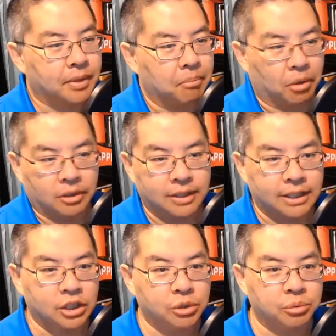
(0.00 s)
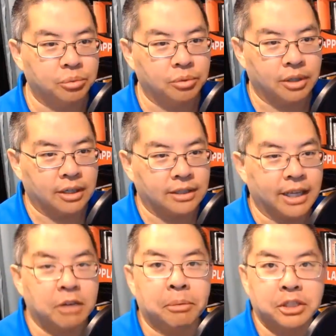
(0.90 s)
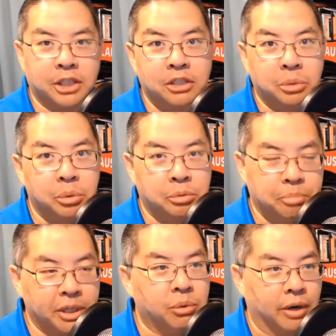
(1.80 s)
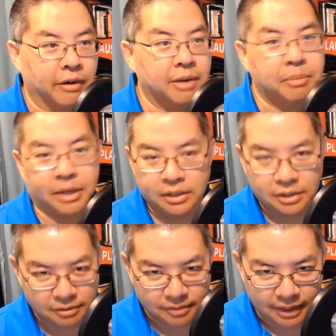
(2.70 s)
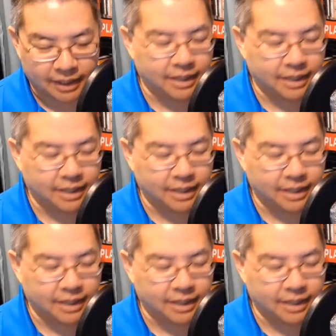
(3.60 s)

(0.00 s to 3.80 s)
pull it into a database like Google's BigQuery because it